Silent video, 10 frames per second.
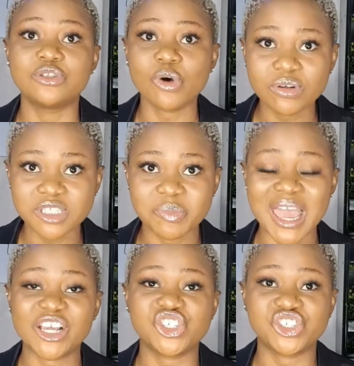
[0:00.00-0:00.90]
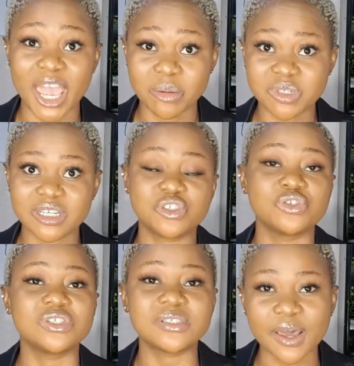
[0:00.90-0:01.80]
Don't be ashamed to
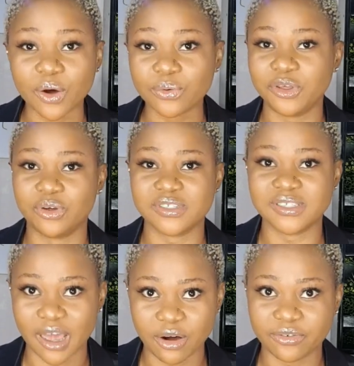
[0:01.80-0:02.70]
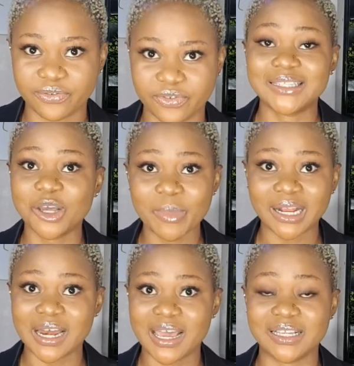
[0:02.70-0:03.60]
sell yourself. I tell my
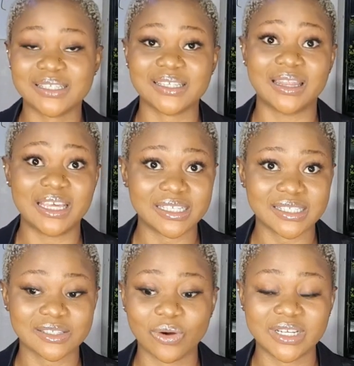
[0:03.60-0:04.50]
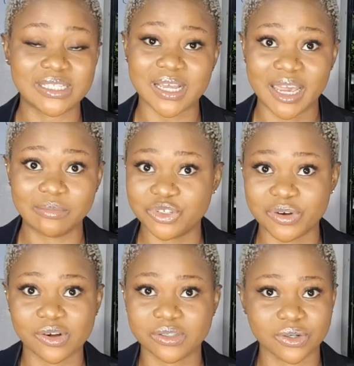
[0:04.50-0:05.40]
clients this all the time
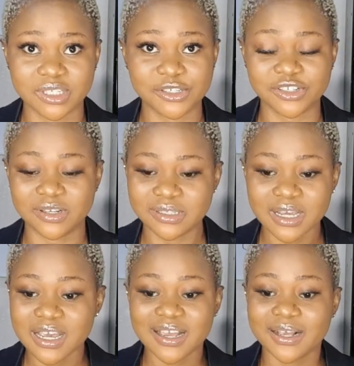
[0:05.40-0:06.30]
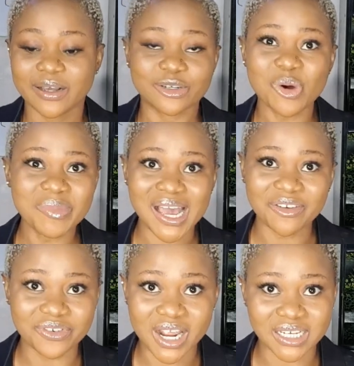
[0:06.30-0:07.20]
during consultation. Don't be
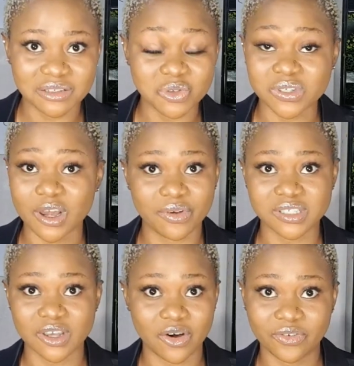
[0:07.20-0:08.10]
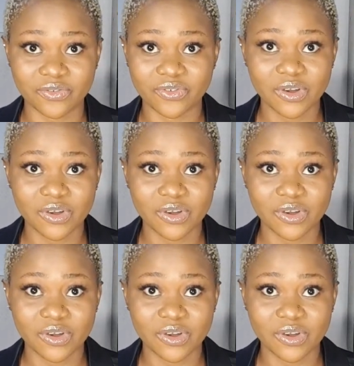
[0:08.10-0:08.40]
afraid to sell yourself.